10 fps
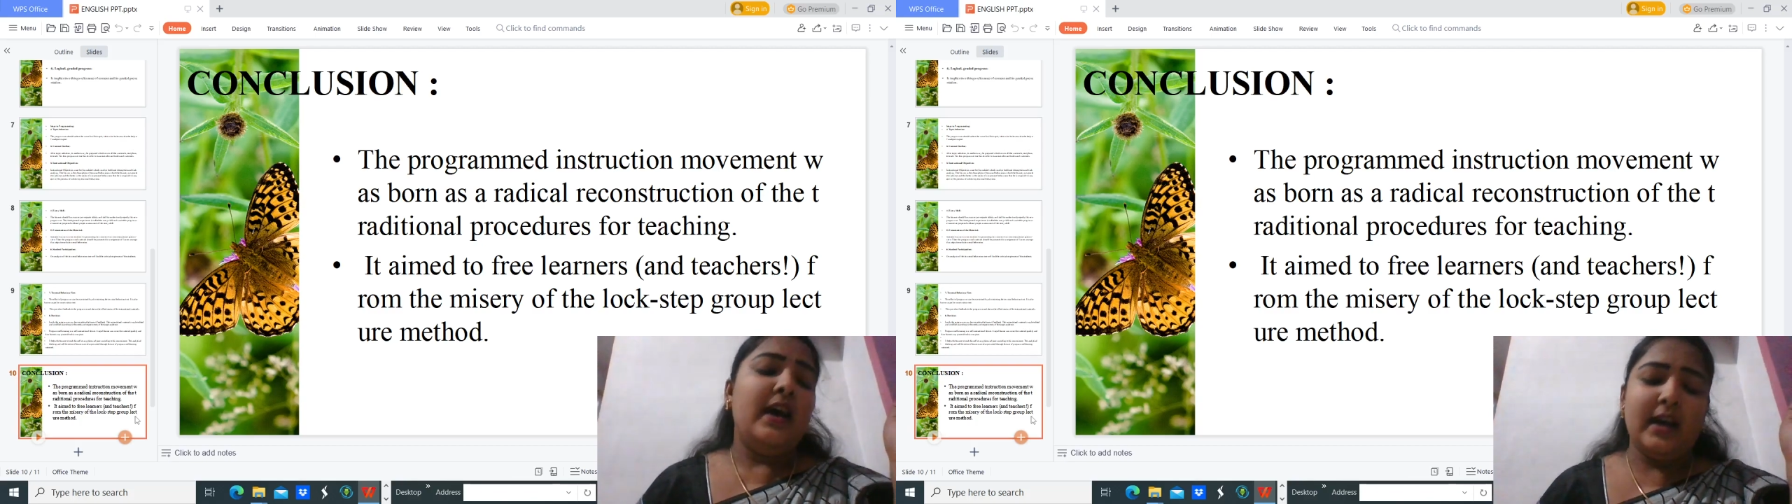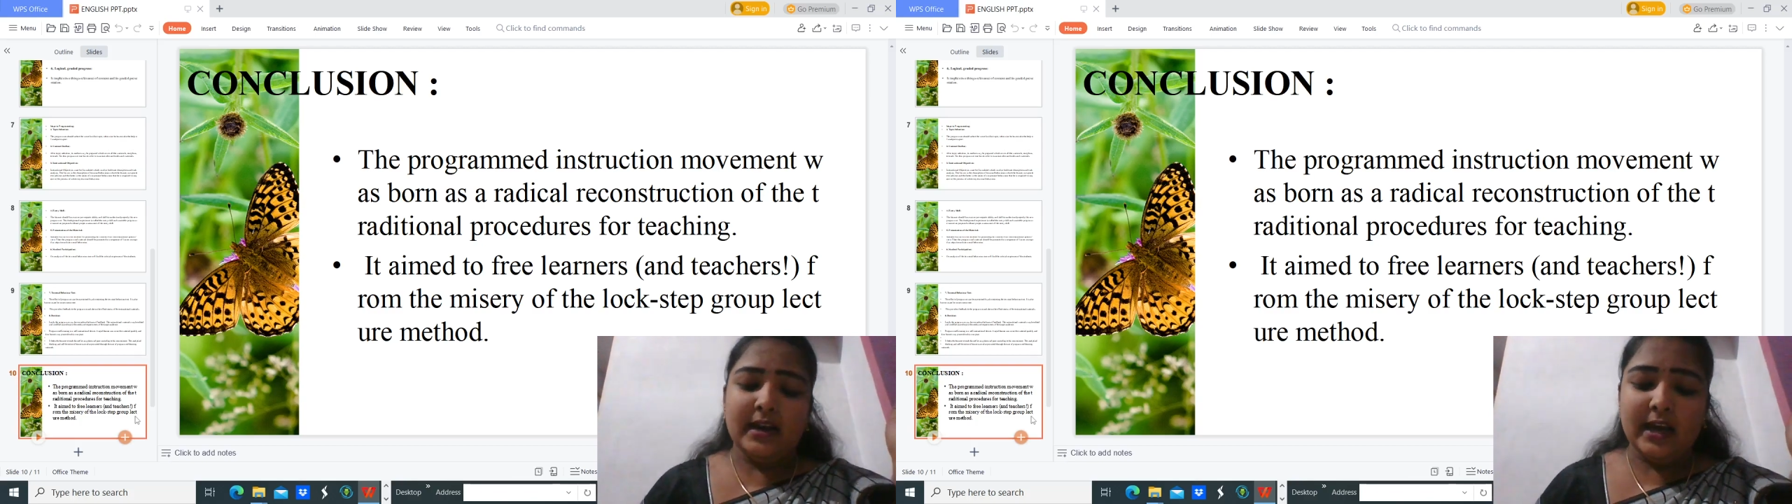
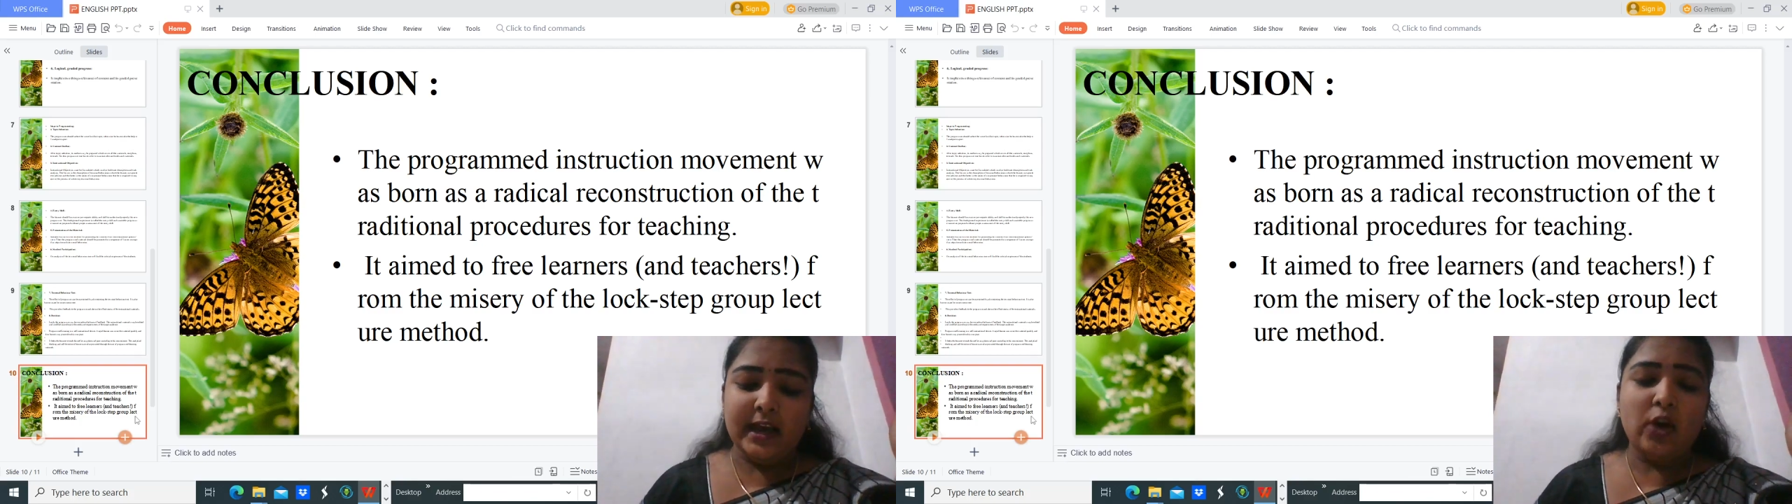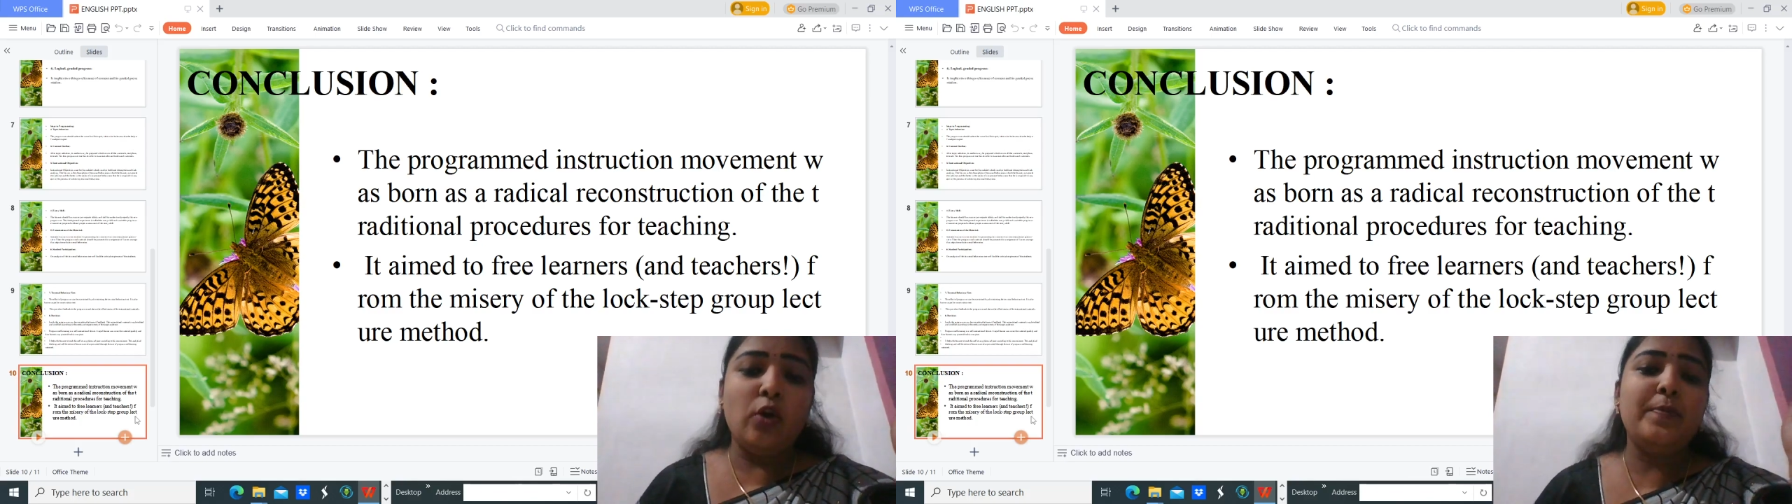And
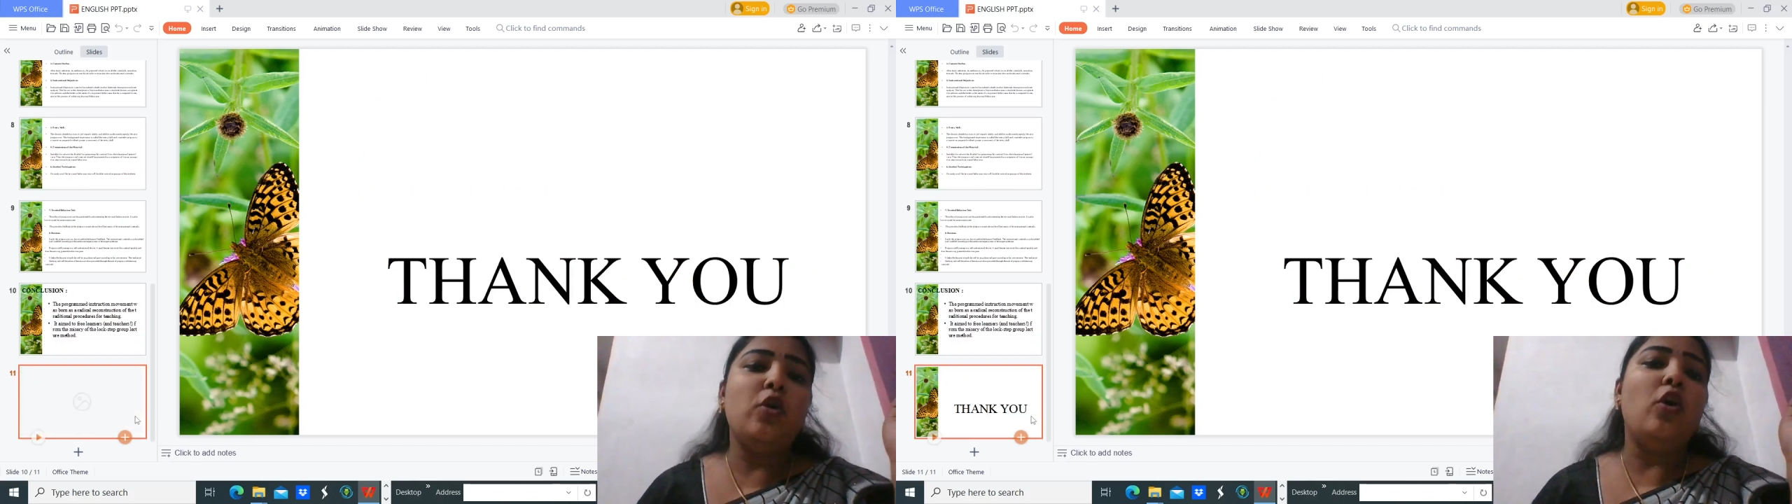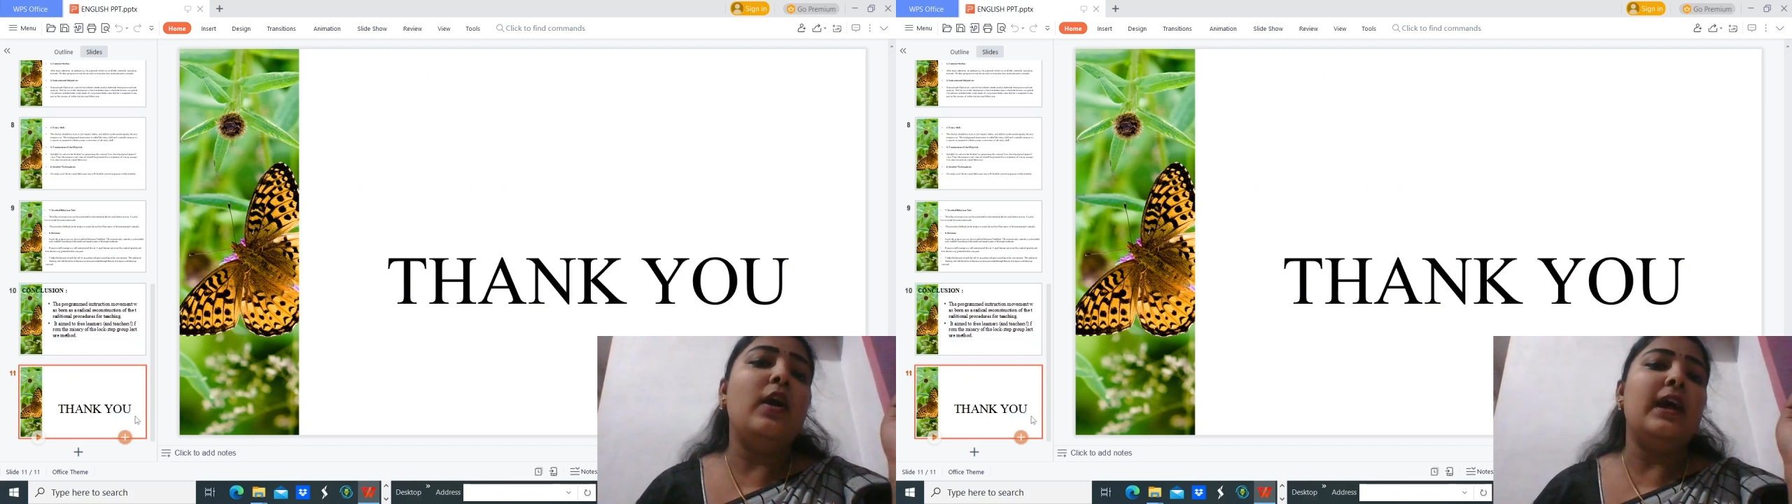I hope you all